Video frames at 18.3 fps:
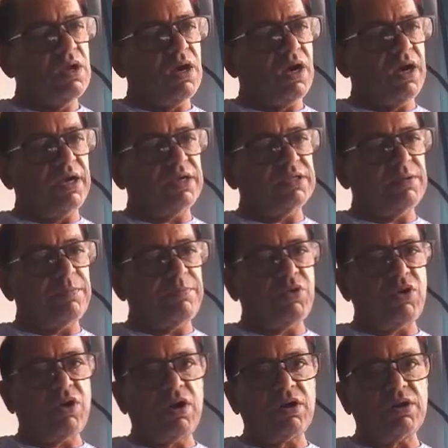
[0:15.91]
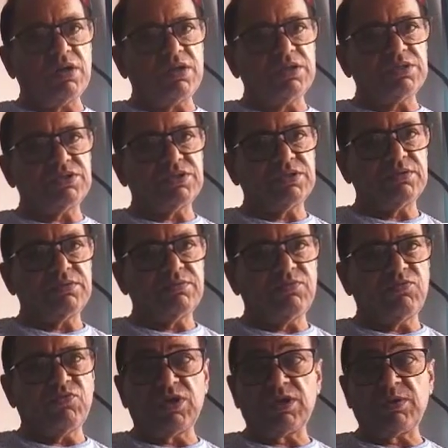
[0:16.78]
I had the Pradas
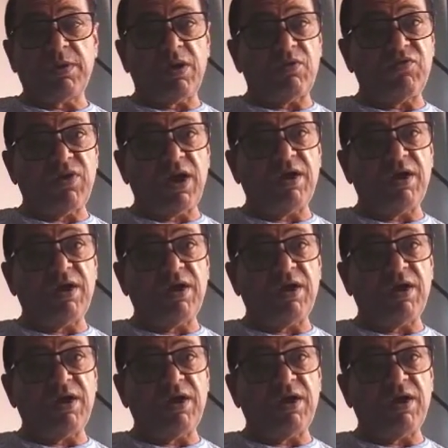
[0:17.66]
worth about